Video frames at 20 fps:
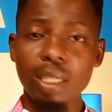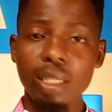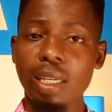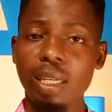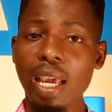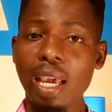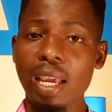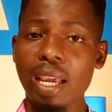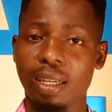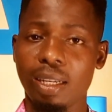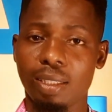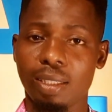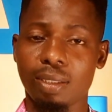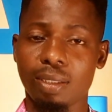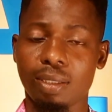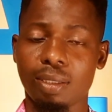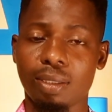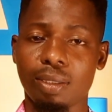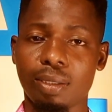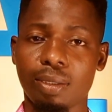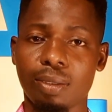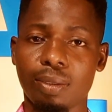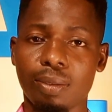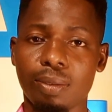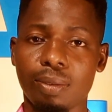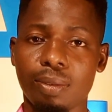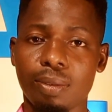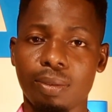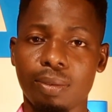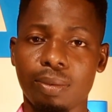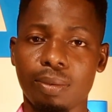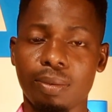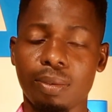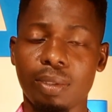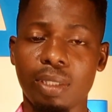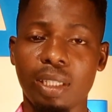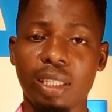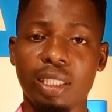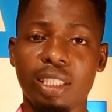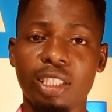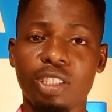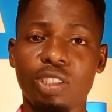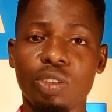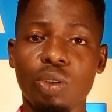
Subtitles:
Then it is